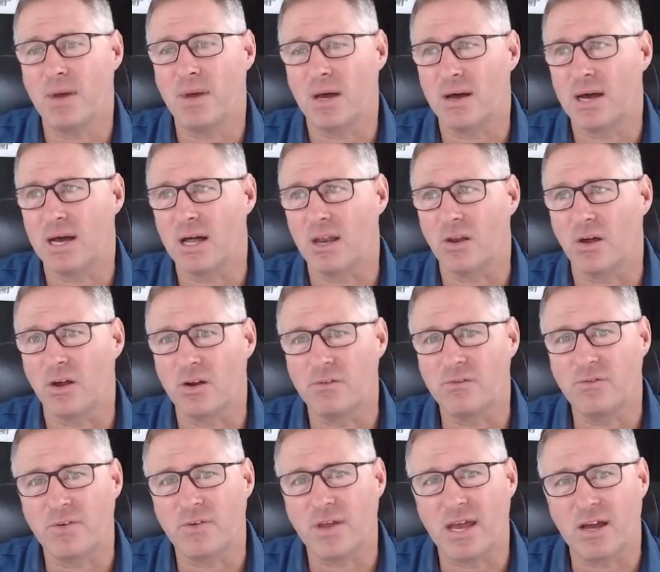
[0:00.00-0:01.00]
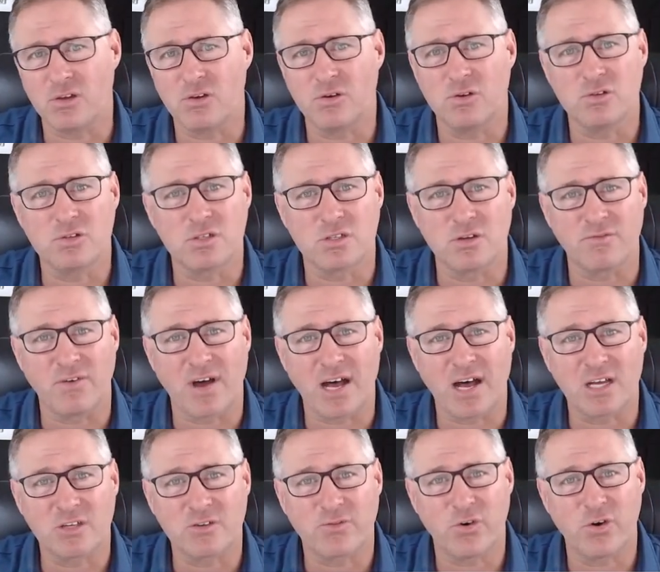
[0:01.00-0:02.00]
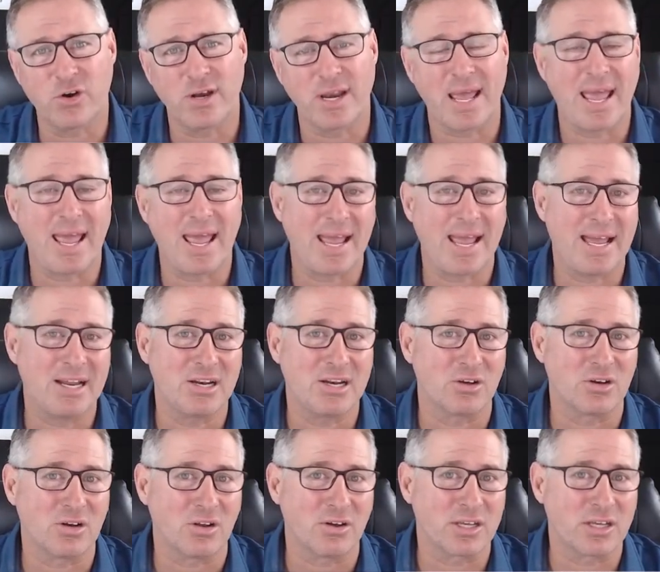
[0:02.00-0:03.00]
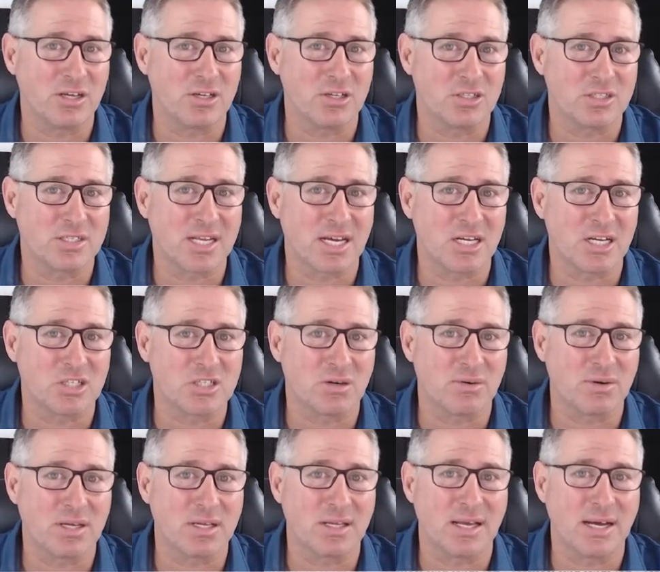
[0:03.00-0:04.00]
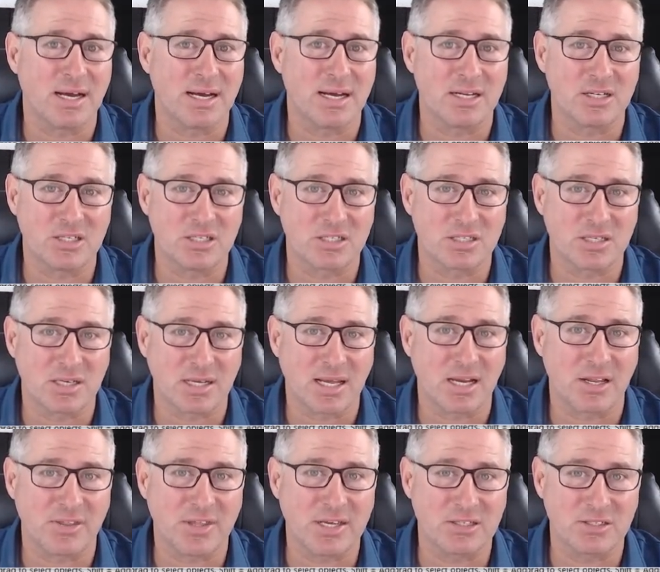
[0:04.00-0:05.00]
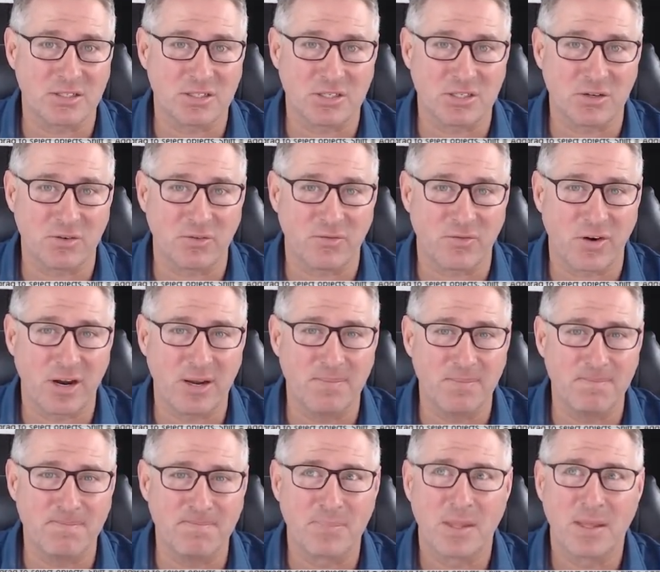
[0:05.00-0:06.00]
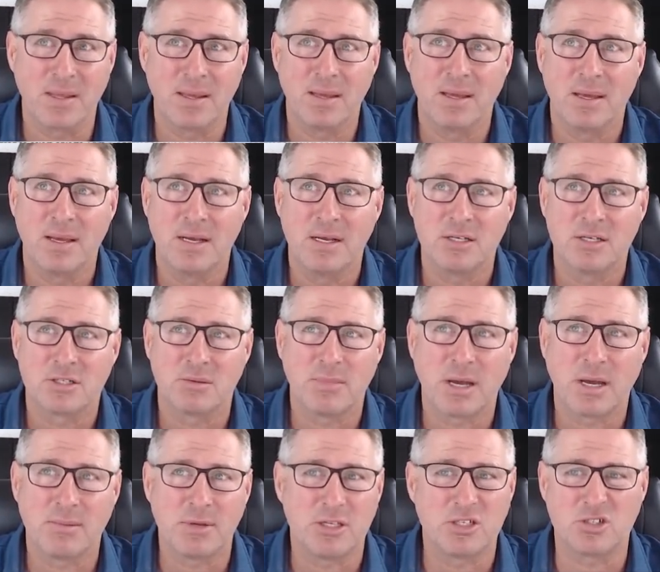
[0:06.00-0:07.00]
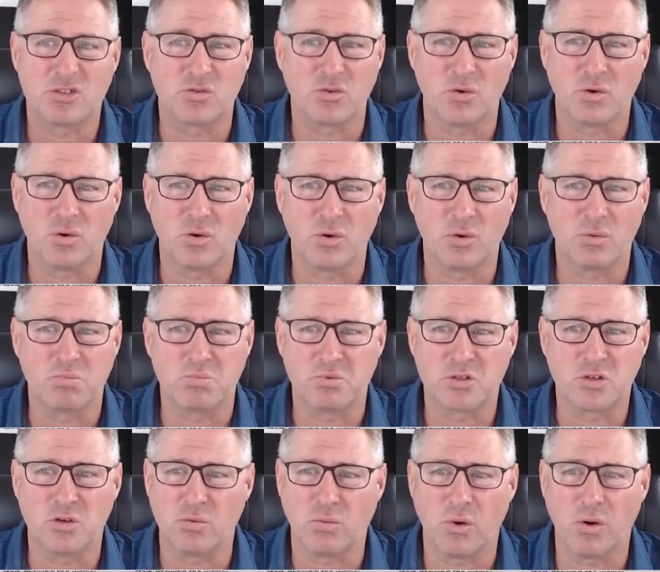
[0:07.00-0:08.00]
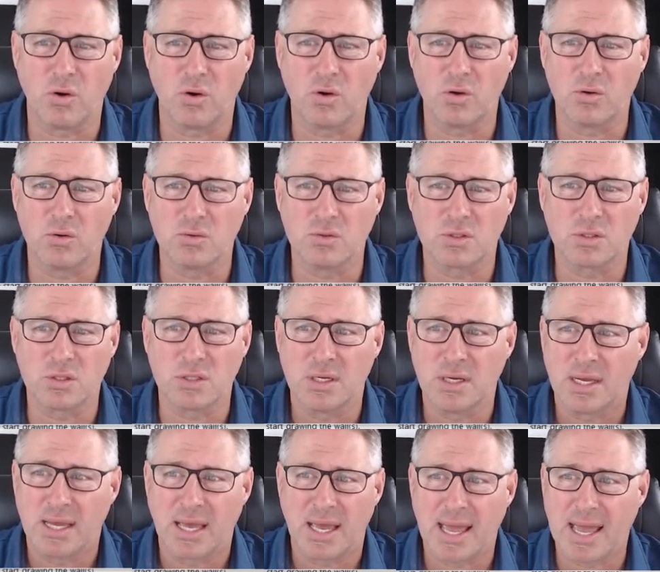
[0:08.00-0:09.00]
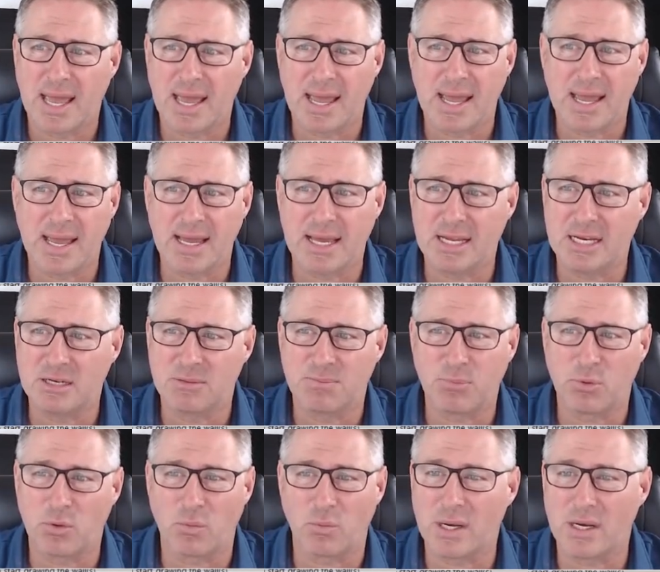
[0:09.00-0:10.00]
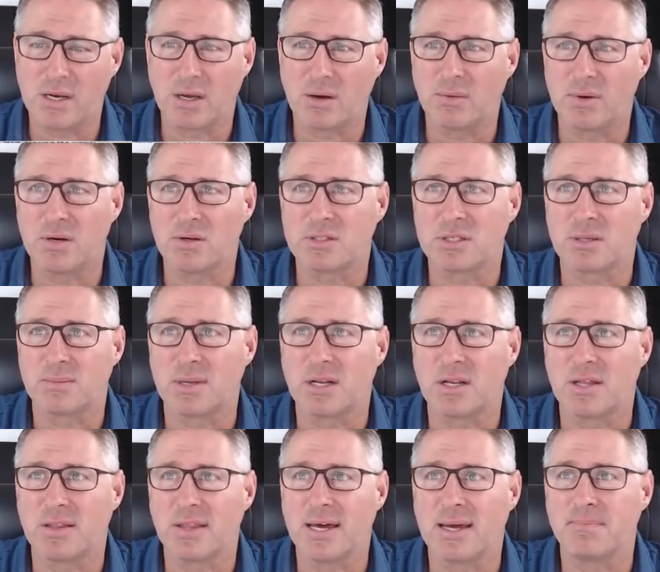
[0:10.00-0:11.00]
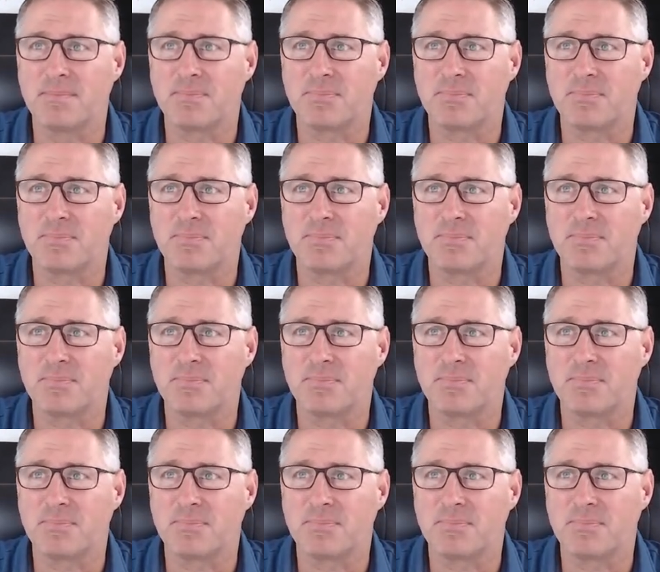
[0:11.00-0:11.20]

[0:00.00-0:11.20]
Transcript: A lot of our users have asked for it, and I'd like you to start showing just a couple of things on steel frame. So maybe just draw 2 walls and put a window in or something like that.